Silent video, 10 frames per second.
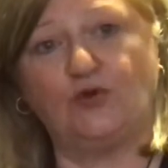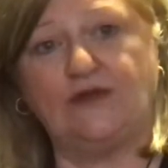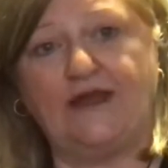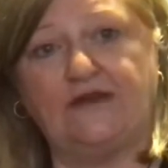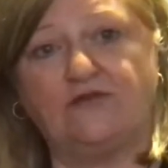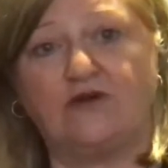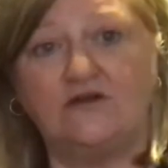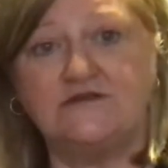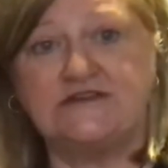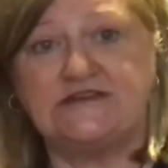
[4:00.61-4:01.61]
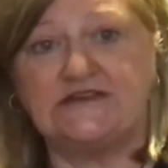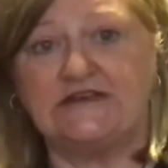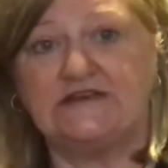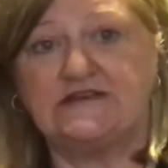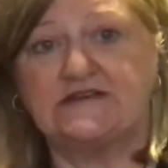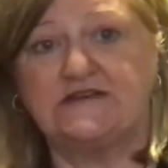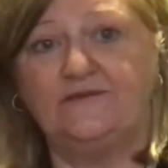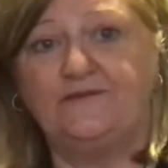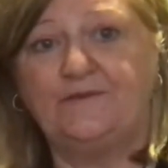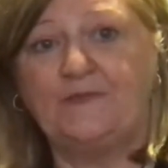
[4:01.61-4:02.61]
Paul had Crohn's disease,
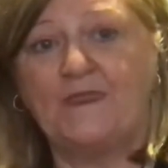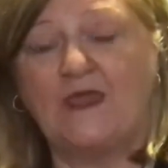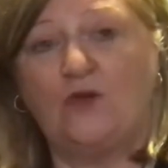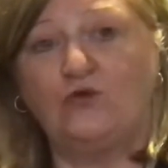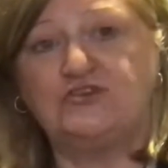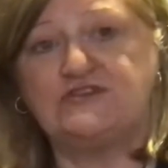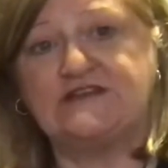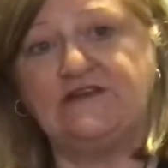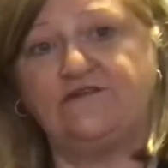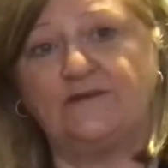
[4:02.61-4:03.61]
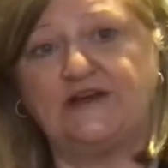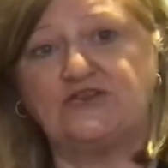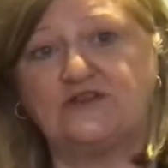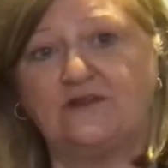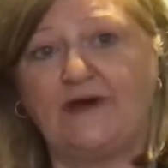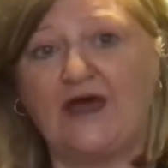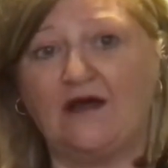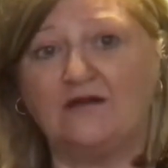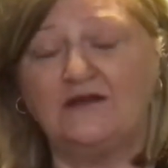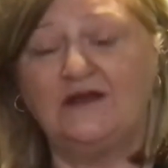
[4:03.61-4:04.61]
which is an inflammation of the
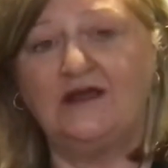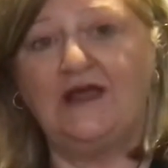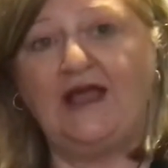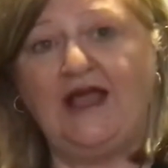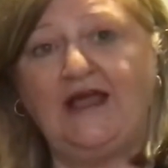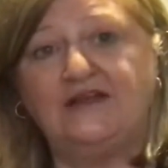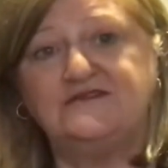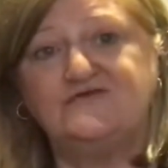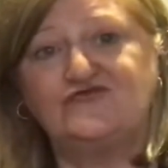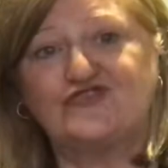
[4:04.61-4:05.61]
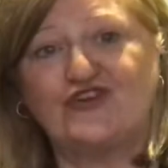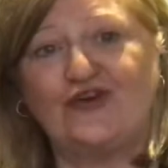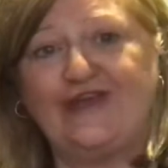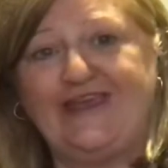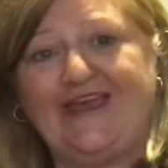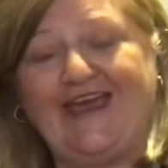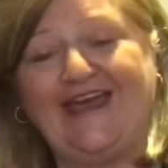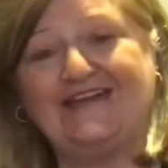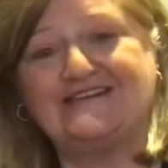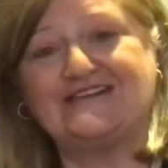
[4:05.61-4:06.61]
bowel. And so he
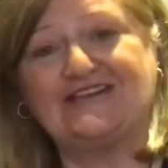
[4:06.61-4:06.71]
had